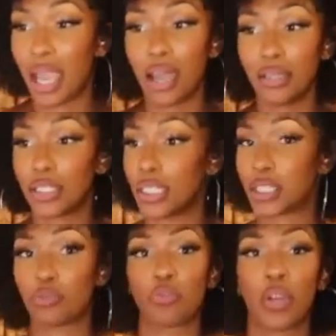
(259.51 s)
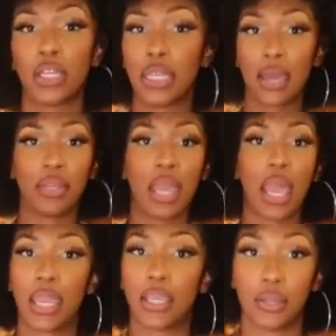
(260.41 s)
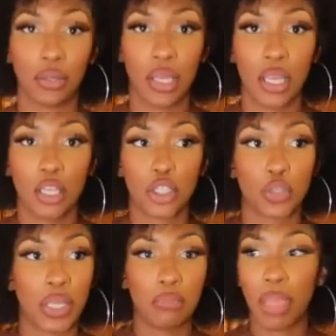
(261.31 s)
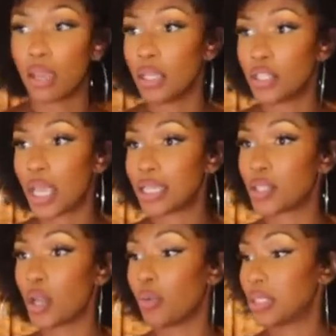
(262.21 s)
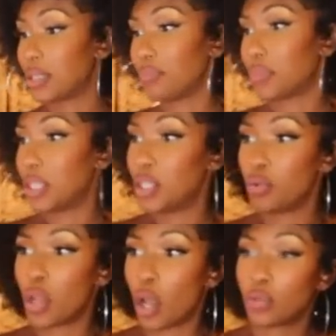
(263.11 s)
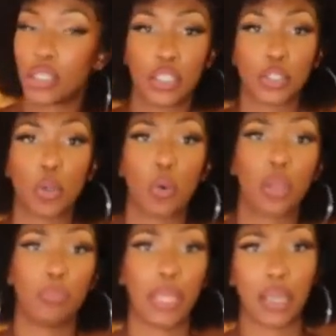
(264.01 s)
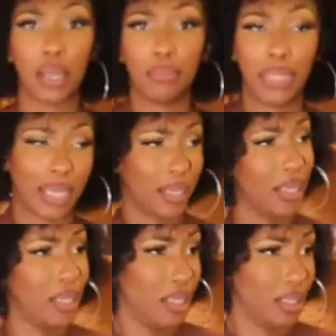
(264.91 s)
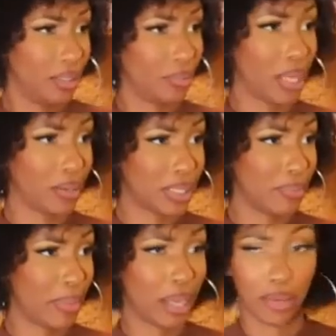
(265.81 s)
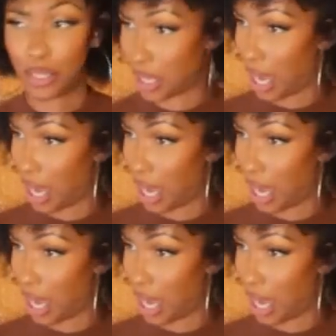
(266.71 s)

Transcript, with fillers: Y'all just run down the aisle treat marriage as though it's something you go to the store and pick up. Like, where is the marriage?